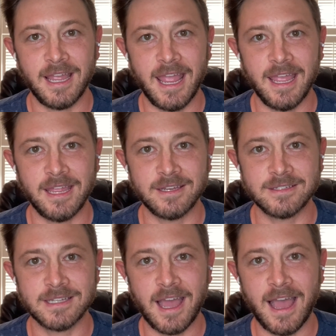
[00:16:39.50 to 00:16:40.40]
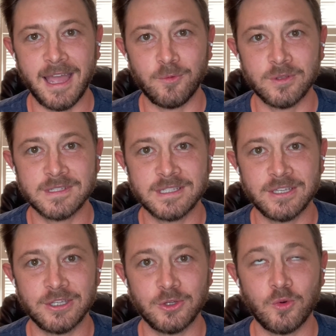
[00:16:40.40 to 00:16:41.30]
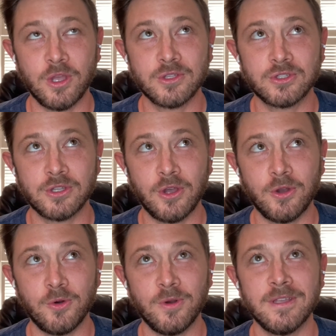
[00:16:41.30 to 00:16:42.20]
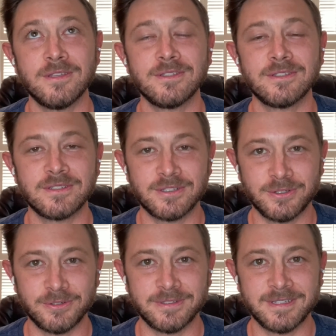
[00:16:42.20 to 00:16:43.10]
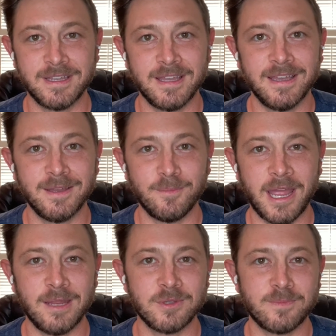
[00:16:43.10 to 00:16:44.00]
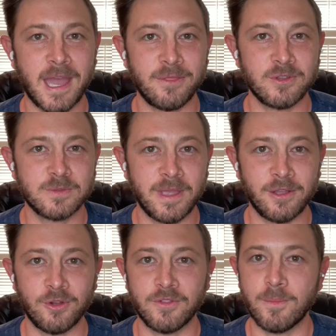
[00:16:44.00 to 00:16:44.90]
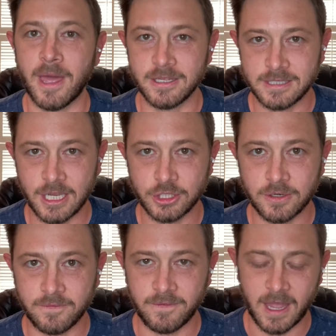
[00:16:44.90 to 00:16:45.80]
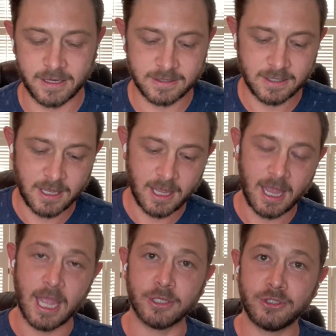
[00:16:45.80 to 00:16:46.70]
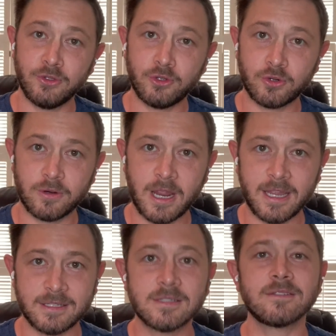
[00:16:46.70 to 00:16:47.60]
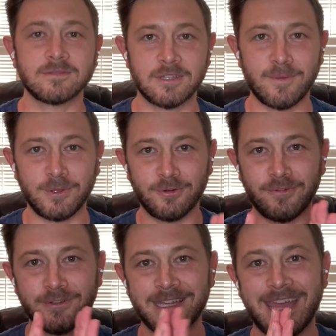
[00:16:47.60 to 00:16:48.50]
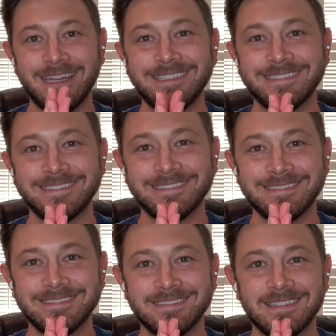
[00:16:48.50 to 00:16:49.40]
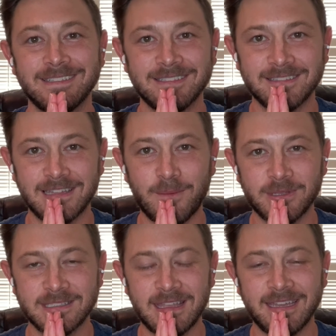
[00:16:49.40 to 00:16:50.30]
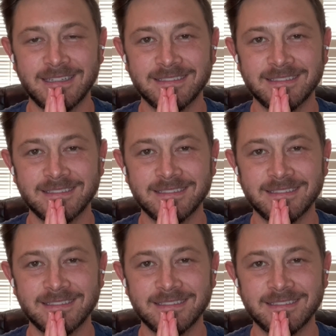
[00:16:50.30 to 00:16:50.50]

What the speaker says: and I will see you so soon. My name is Matthew Spangler of The Meditation Effect, and you create a beautiful day. Namaste.